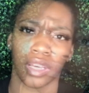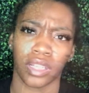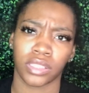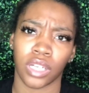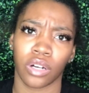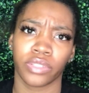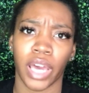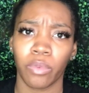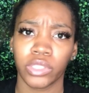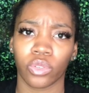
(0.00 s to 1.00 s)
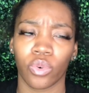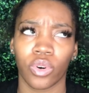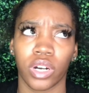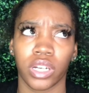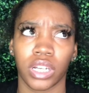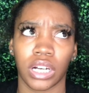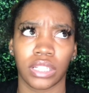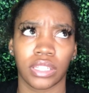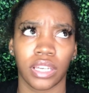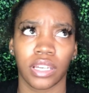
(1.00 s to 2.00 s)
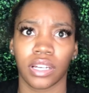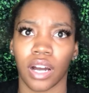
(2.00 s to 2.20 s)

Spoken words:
So that was on, I think,